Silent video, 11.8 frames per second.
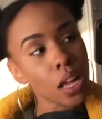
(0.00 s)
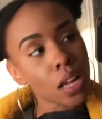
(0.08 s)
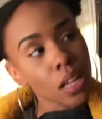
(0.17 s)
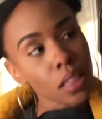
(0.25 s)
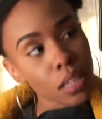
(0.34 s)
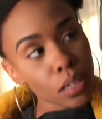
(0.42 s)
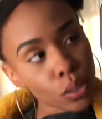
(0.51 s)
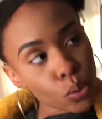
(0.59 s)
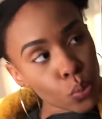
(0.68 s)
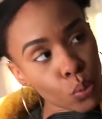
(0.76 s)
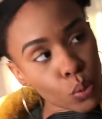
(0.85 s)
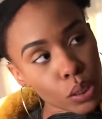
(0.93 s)
that is
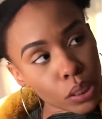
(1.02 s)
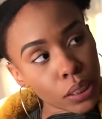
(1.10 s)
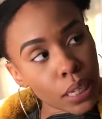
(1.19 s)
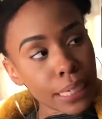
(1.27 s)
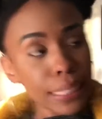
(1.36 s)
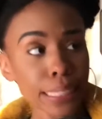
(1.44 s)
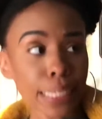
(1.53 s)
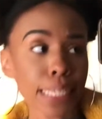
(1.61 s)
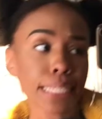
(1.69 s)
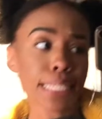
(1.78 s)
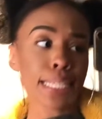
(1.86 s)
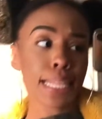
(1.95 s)
all. That is
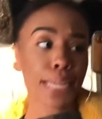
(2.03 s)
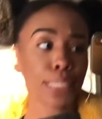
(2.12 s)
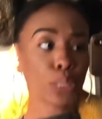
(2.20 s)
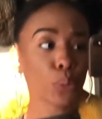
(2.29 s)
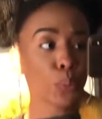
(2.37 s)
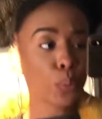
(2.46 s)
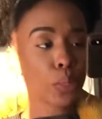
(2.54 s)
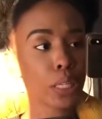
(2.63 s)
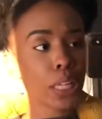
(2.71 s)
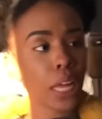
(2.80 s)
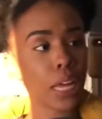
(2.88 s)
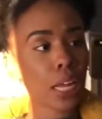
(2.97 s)
it. That is all.
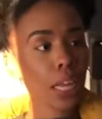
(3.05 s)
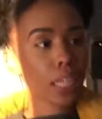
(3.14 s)
And